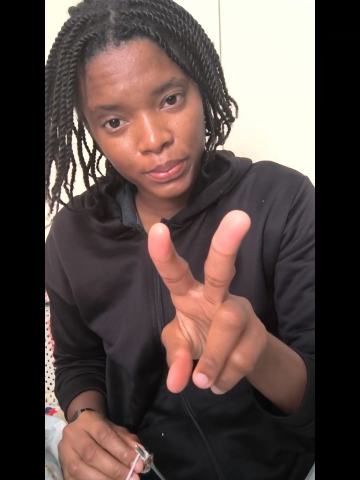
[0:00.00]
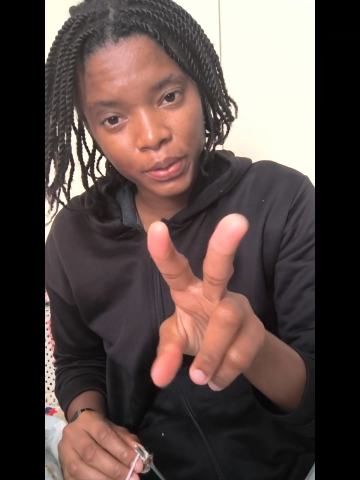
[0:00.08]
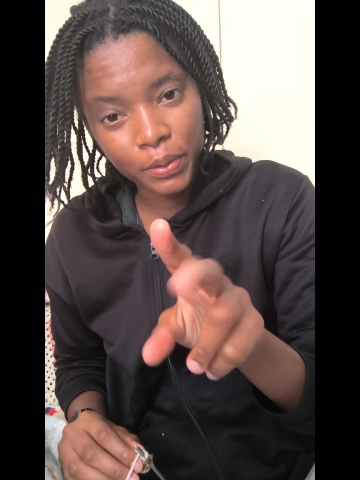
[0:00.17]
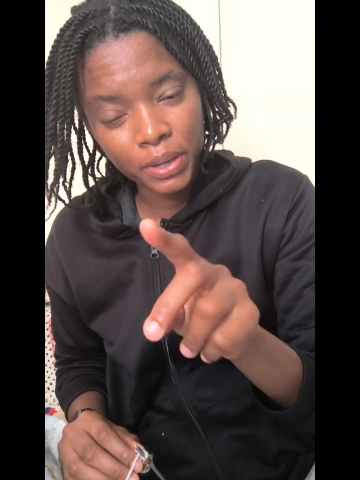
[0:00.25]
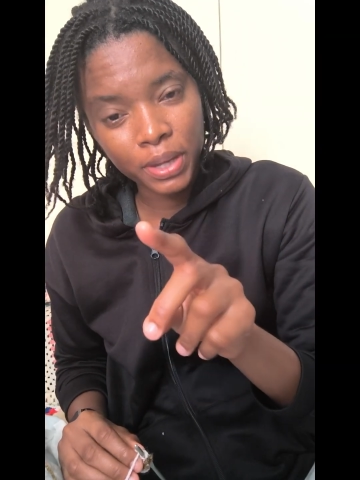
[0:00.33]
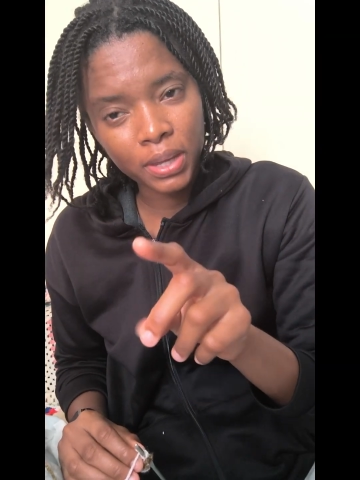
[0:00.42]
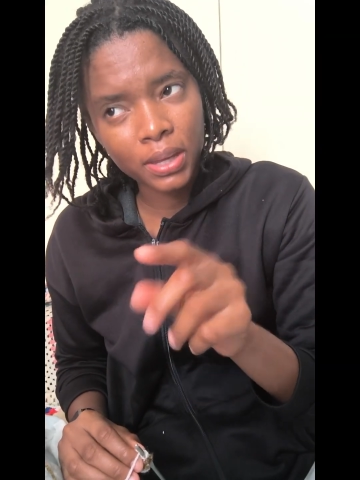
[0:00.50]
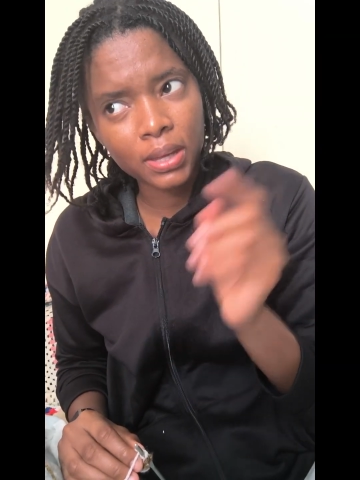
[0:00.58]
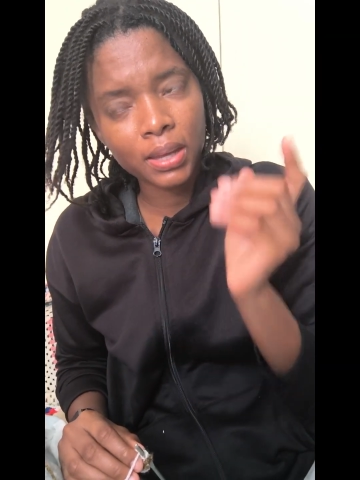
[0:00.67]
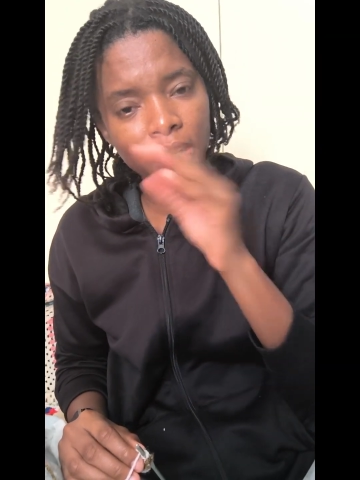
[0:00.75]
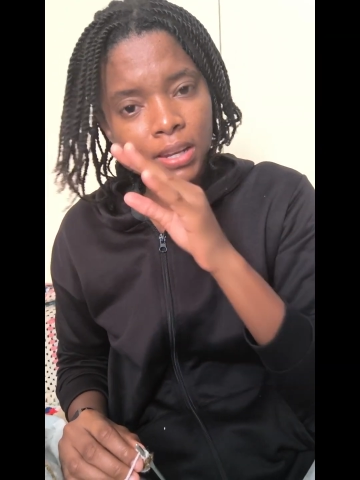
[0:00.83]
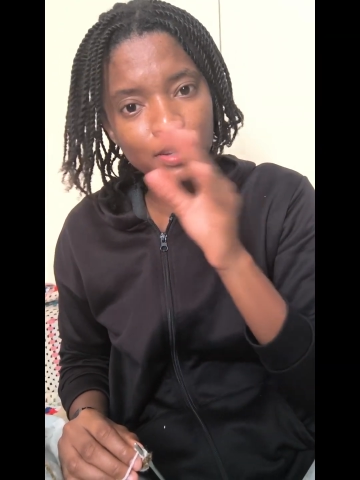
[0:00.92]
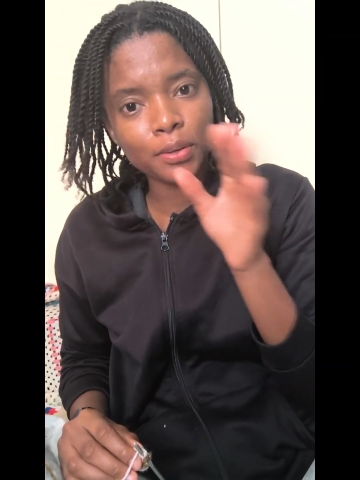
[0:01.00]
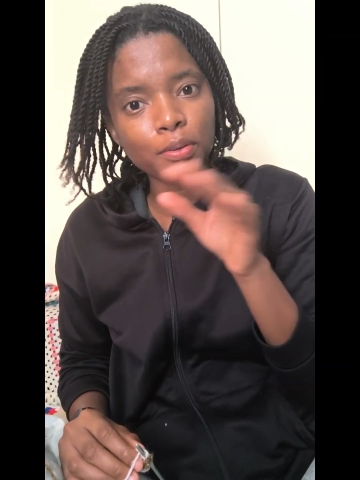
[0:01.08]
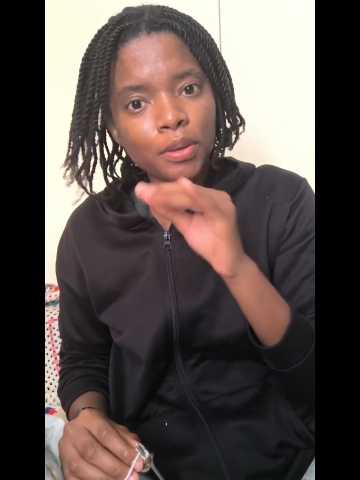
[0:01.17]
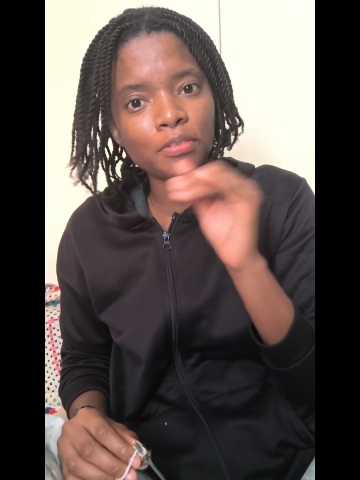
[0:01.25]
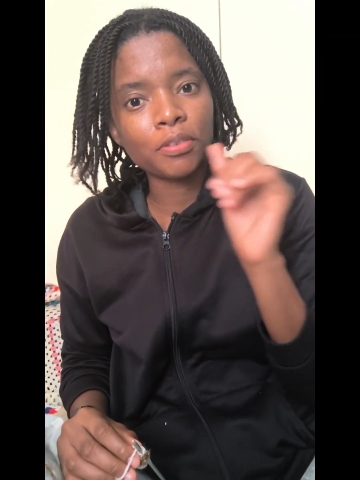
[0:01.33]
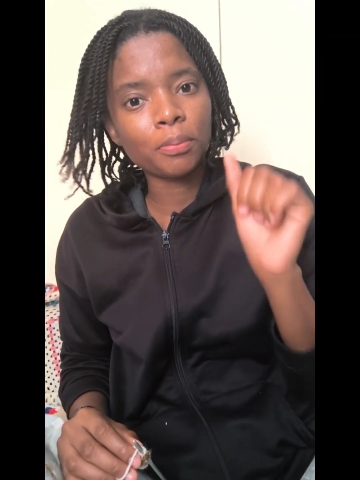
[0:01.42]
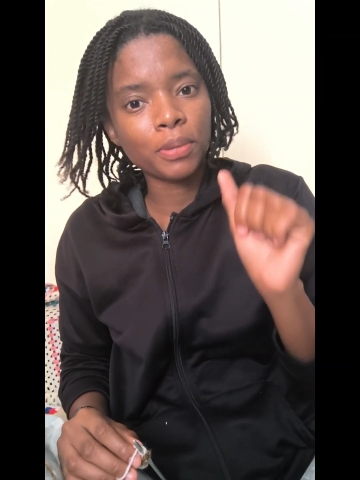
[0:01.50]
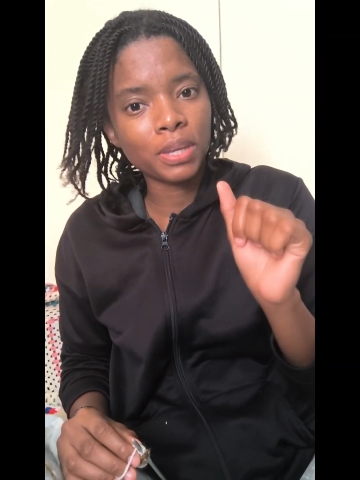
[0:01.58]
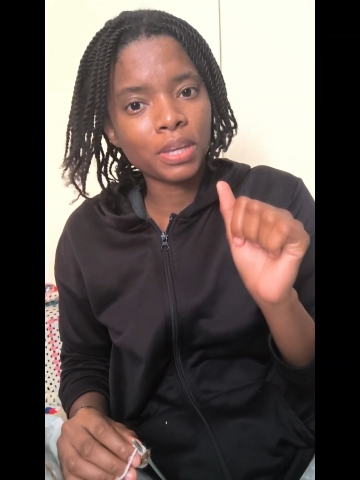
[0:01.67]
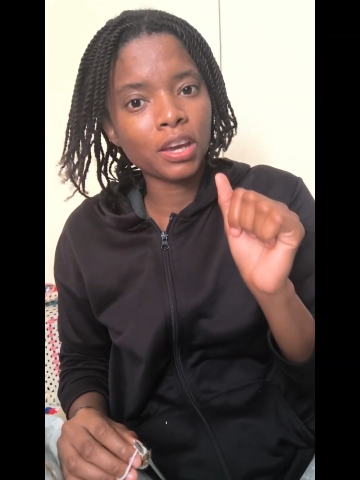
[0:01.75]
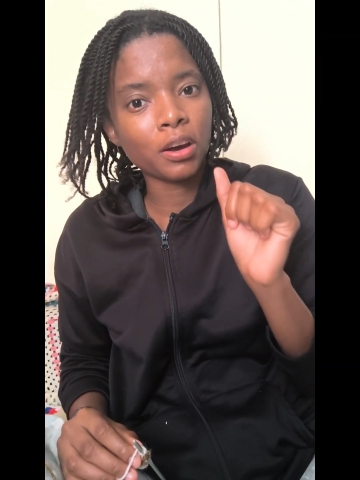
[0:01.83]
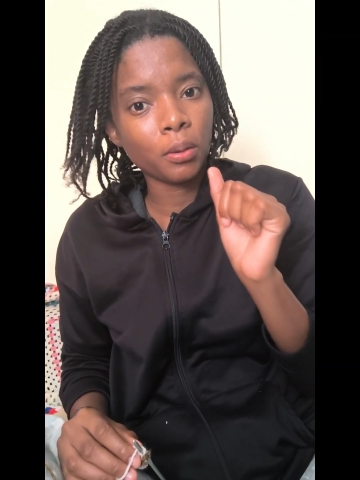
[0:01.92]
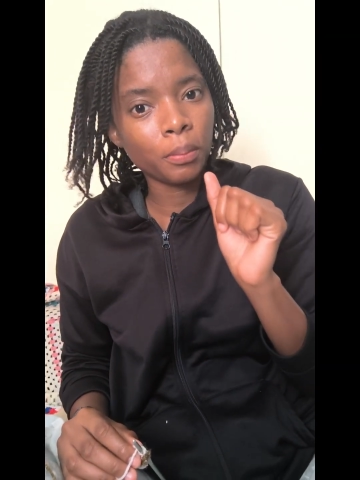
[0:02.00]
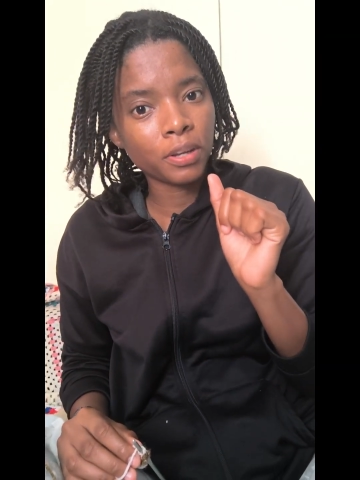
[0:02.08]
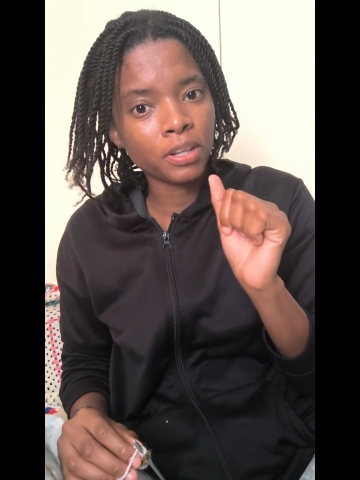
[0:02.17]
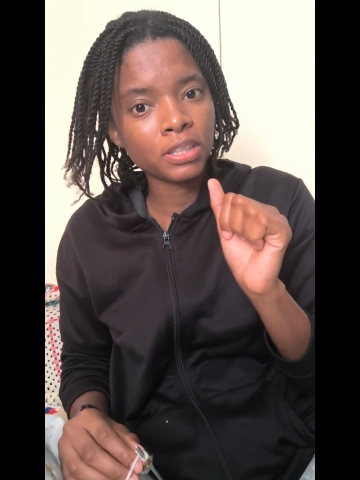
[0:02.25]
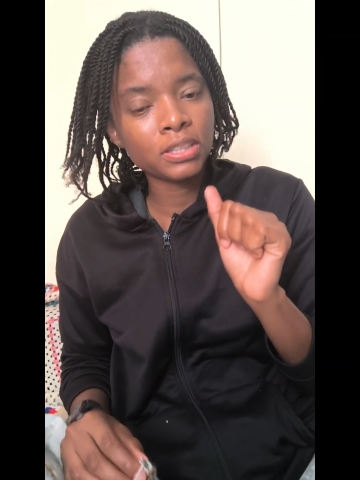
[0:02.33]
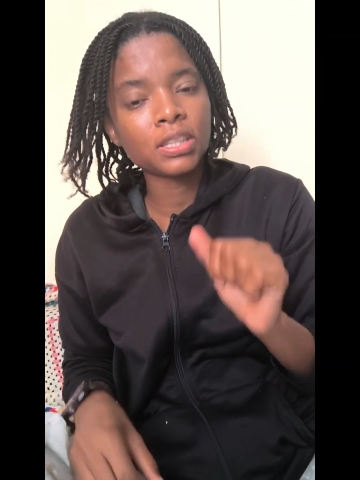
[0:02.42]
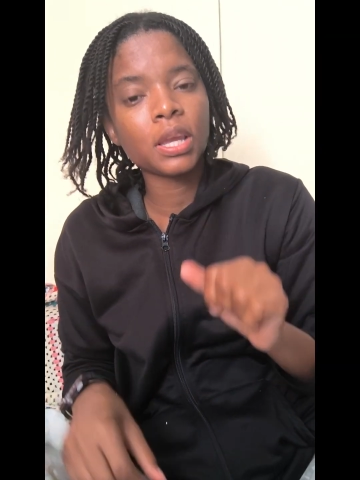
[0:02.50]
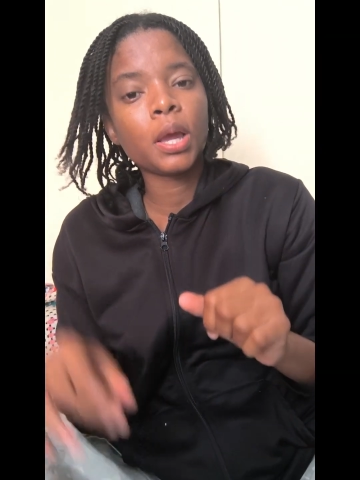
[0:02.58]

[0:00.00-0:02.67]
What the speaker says: Okay, and I don't know if you're picking up on it,